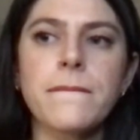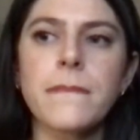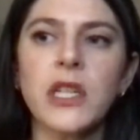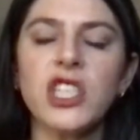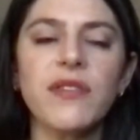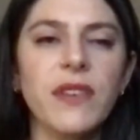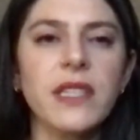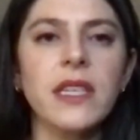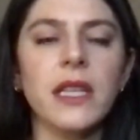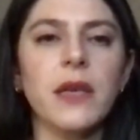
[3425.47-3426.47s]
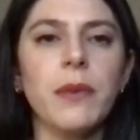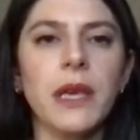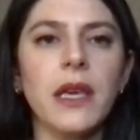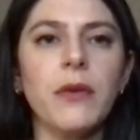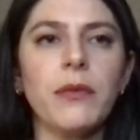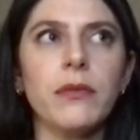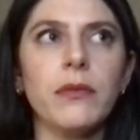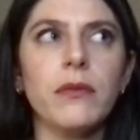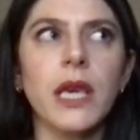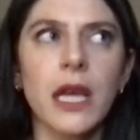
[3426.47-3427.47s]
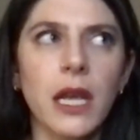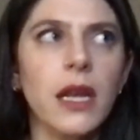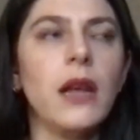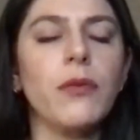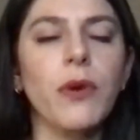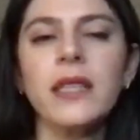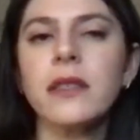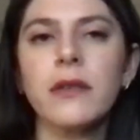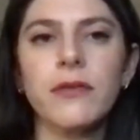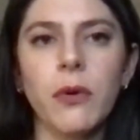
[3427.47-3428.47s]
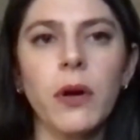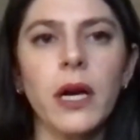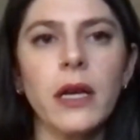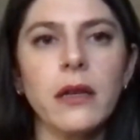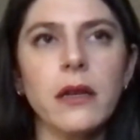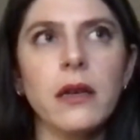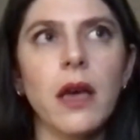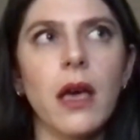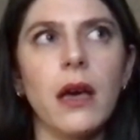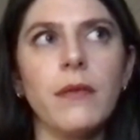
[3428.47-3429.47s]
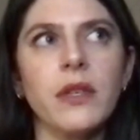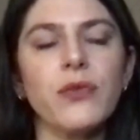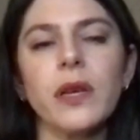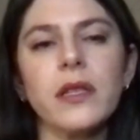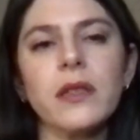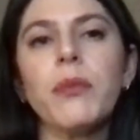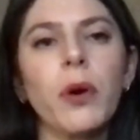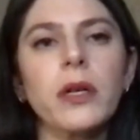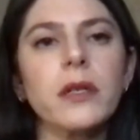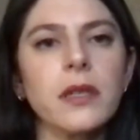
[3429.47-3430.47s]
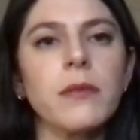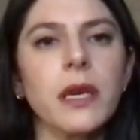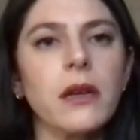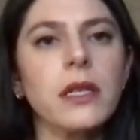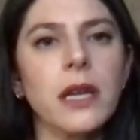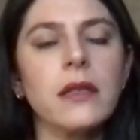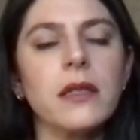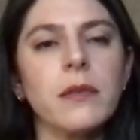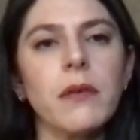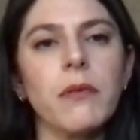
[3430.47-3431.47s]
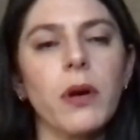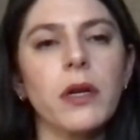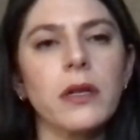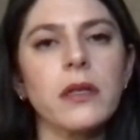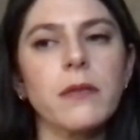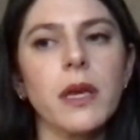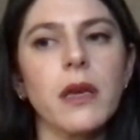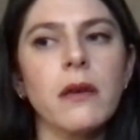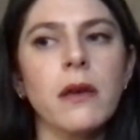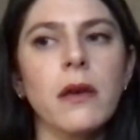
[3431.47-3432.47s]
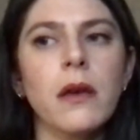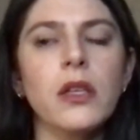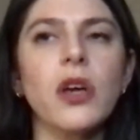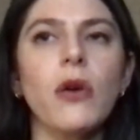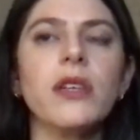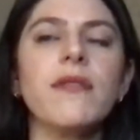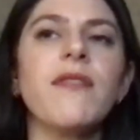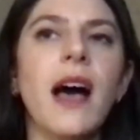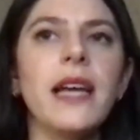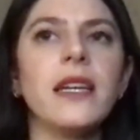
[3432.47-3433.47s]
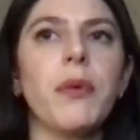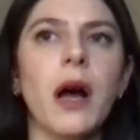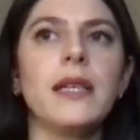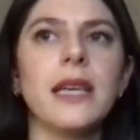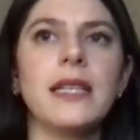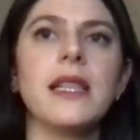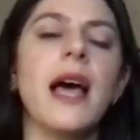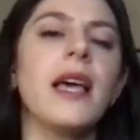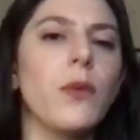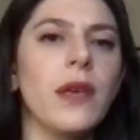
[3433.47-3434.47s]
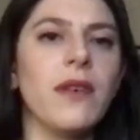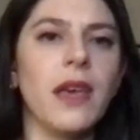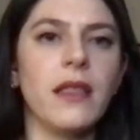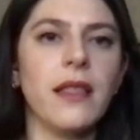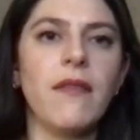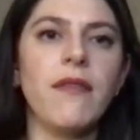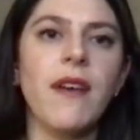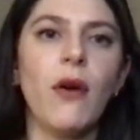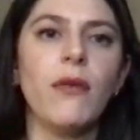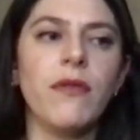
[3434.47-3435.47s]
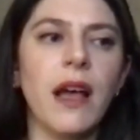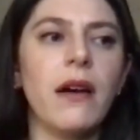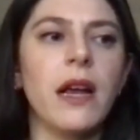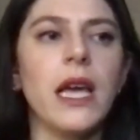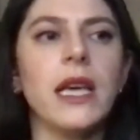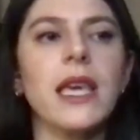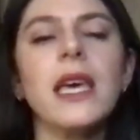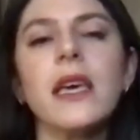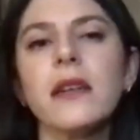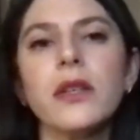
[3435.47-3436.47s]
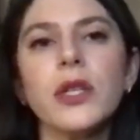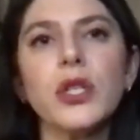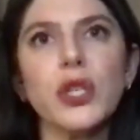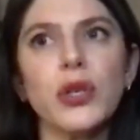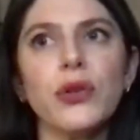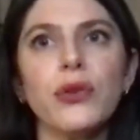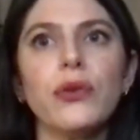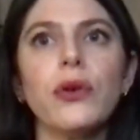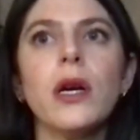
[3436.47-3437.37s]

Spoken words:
just physically being in it and present for it is important to me, or tends to be important to me. So to find a process like weaving that felt very akin to